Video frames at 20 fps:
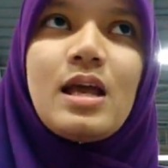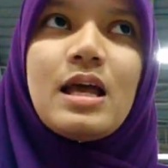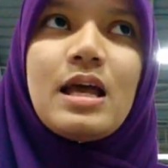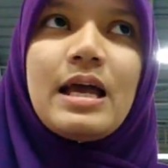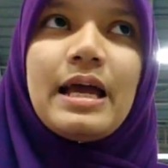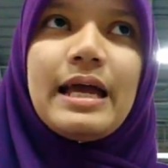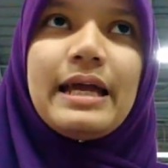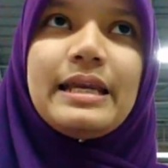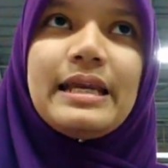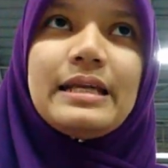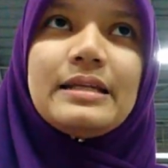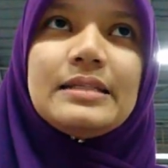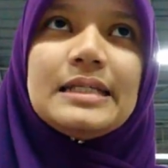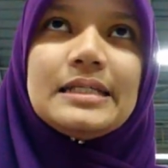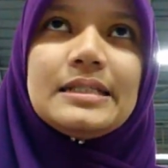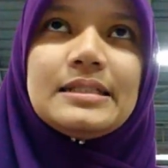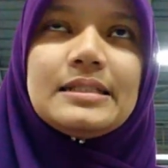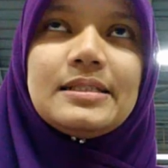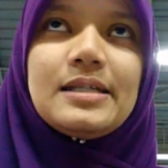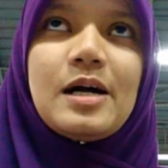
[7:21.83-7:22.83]
And then
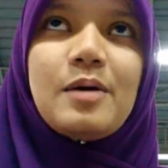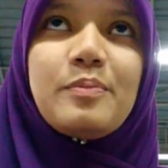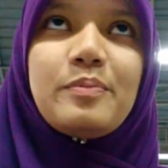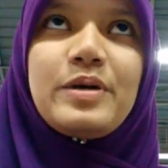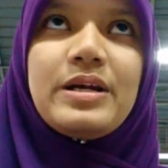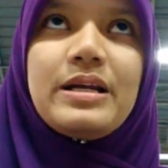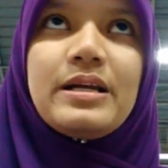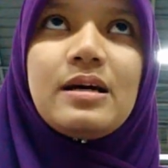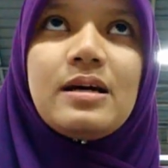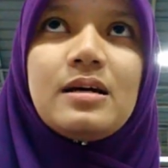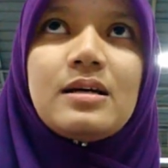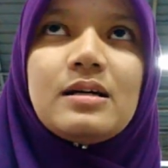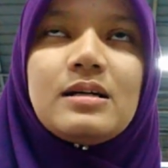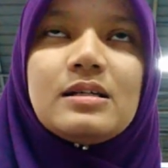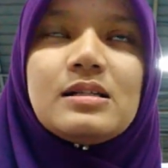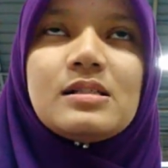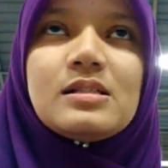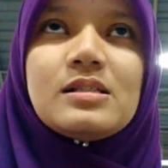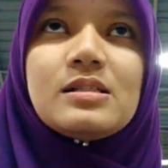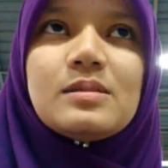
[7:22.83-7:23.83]
the umbrella,
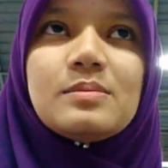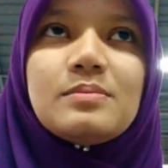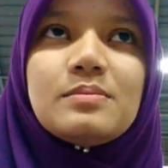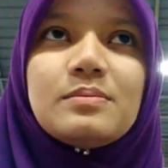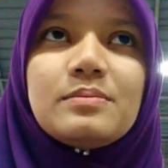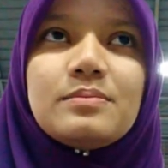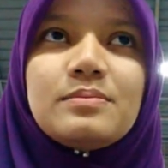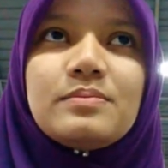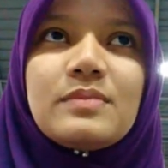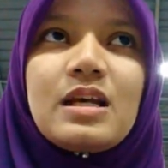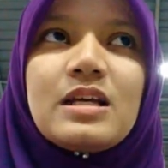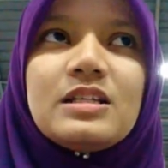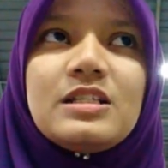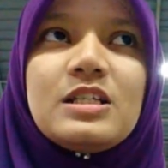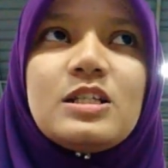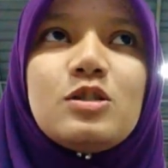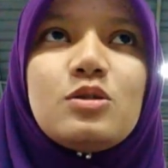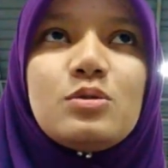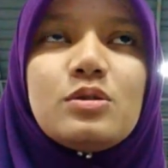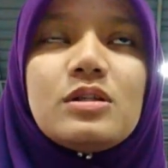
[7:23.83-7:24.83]

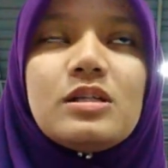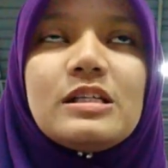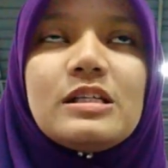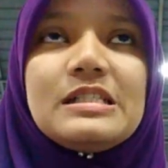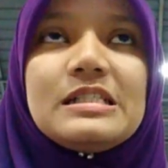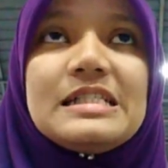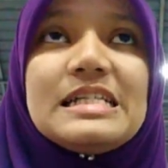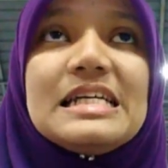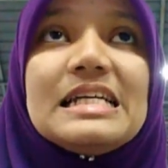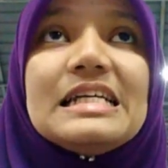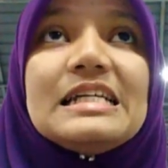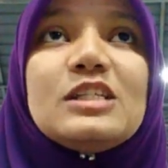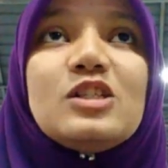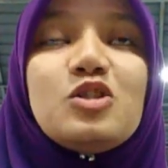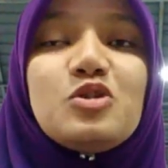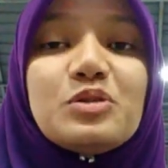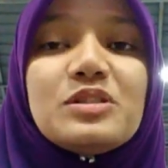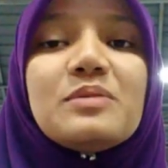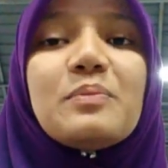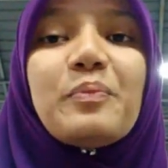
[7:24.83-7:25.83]
she
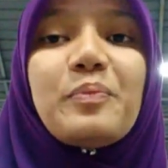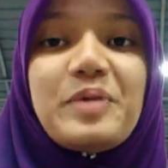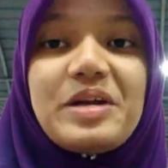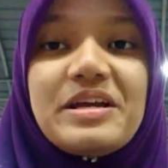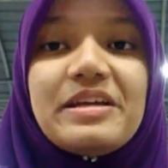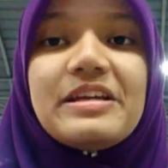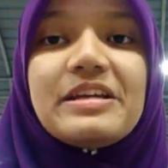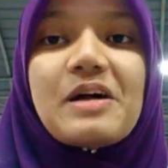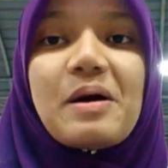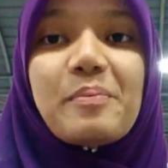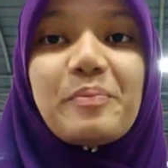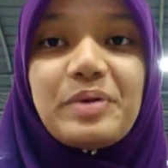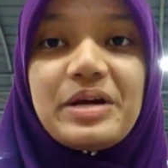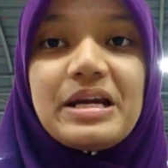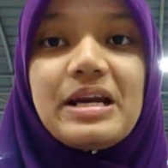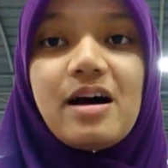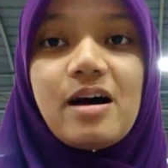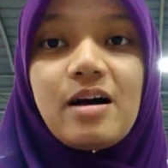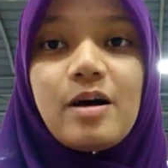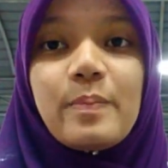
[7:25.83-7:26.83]
should bring the
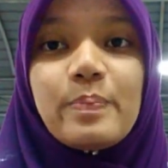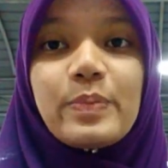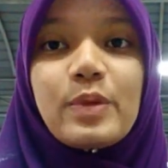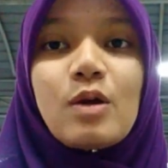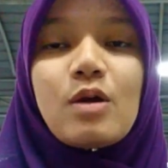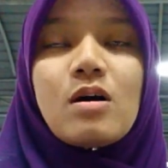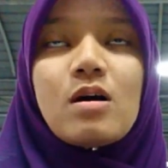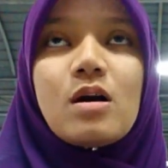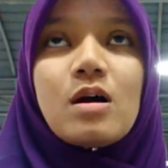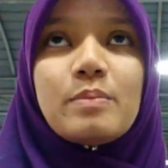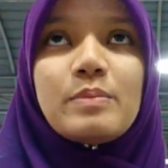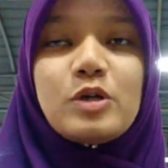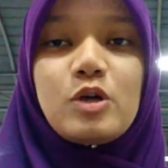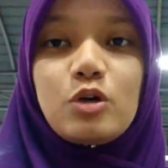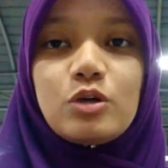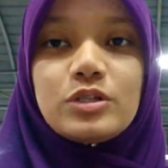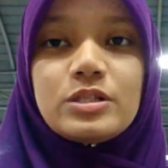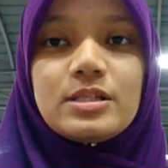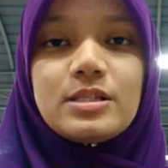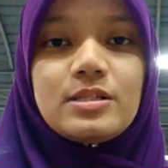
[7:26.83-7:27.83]
umbrella,
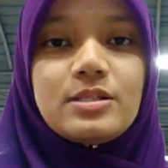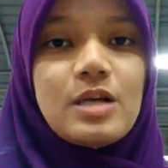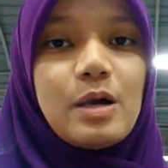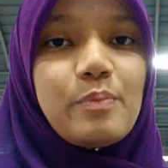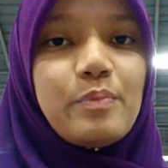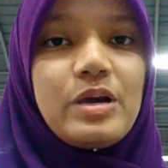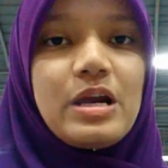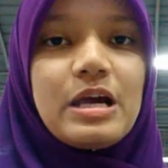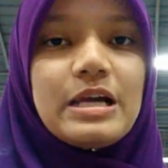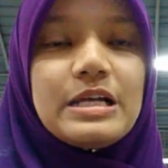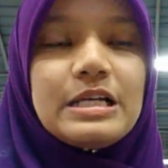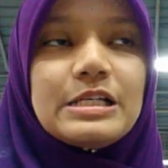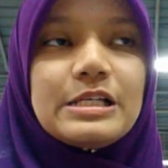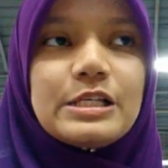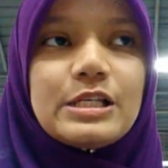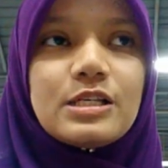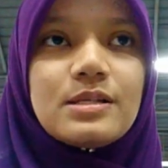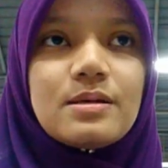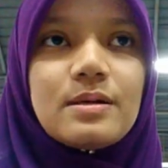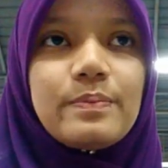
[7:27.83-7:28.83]
because the umbrella
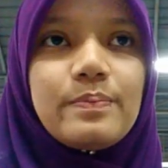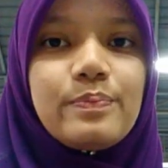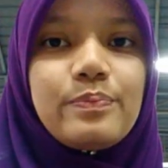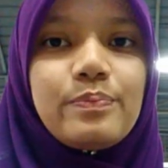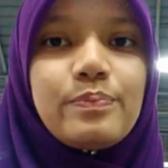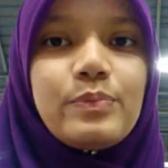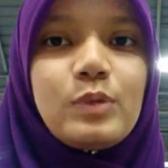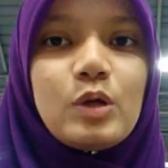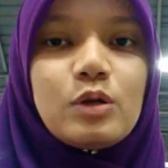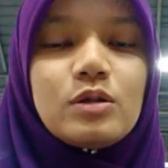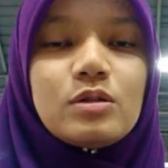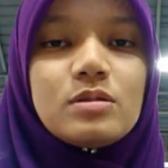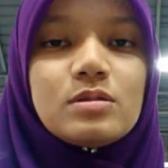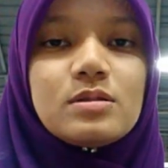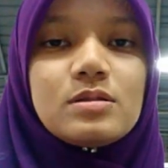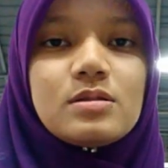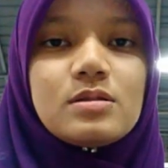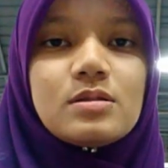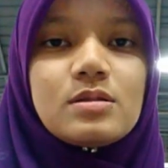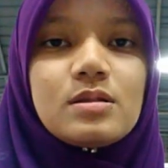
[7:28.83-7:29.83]
is not
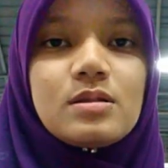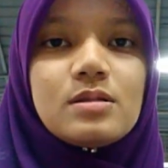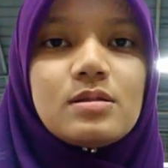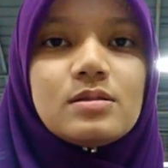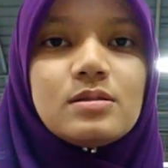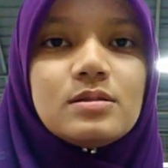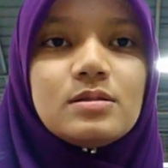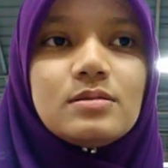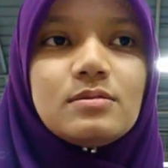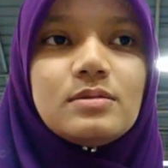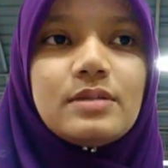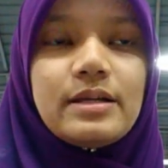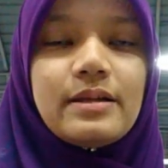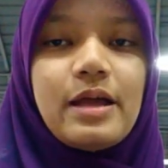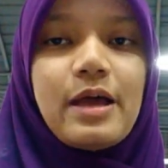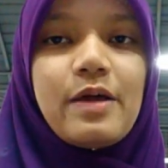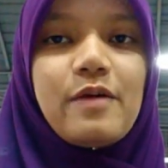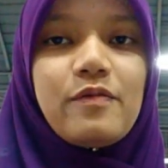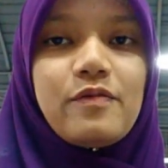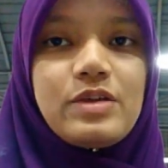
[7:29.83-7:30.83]
that
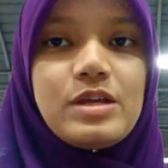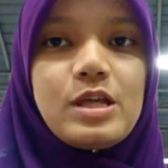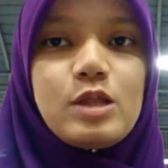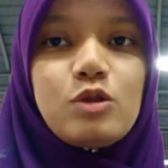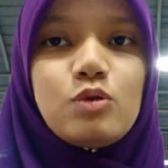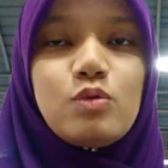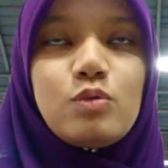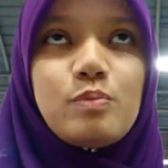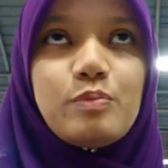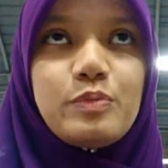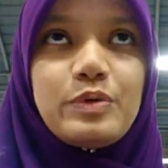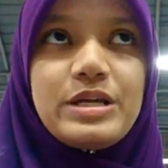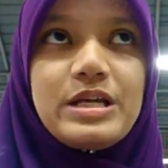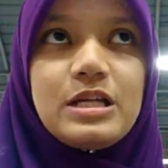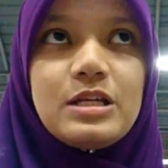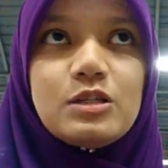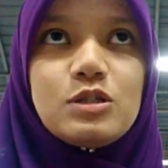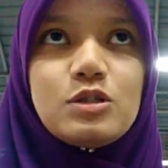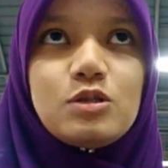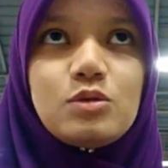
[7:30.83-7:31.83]
heavy to
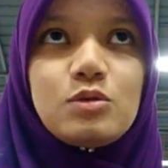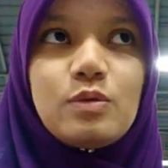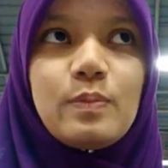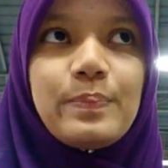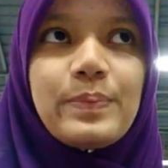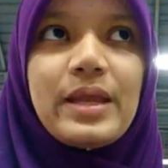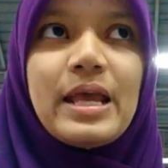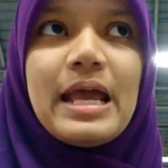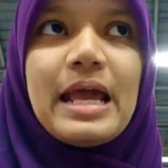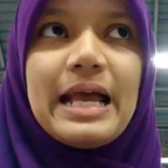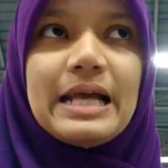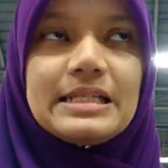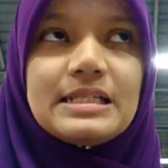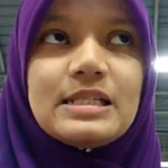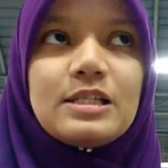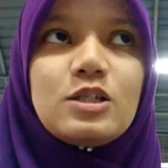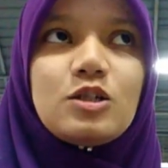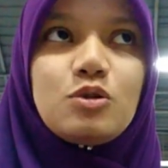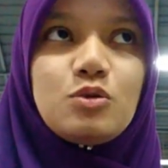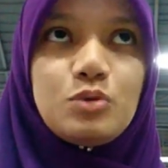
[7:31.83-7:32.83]
bring. So as a
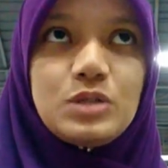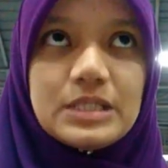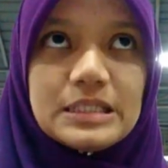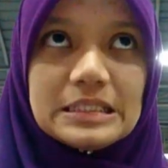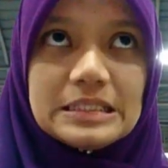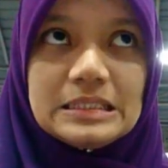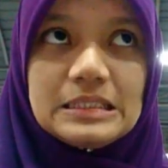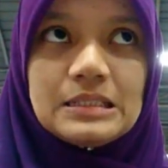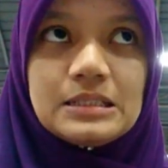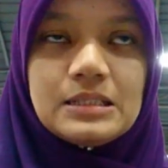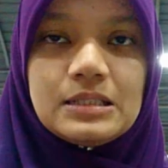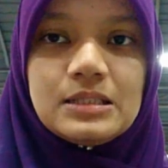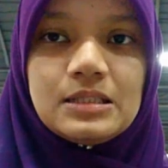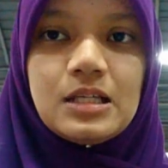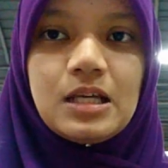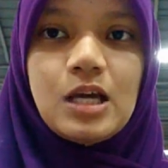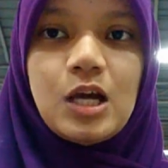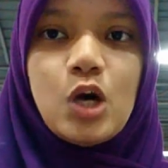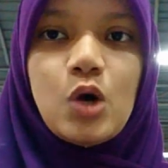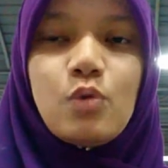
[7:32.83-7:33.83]
student,
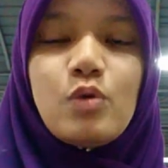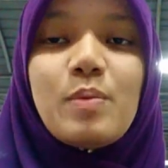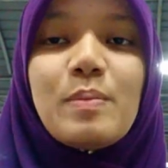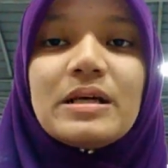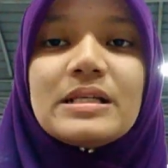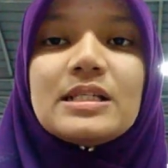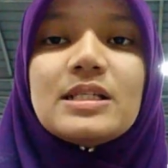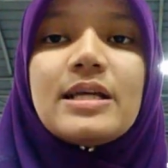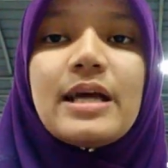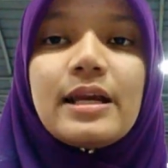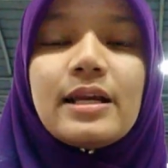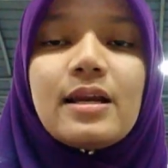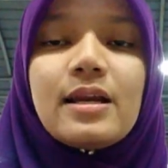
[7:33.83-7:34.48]
we must get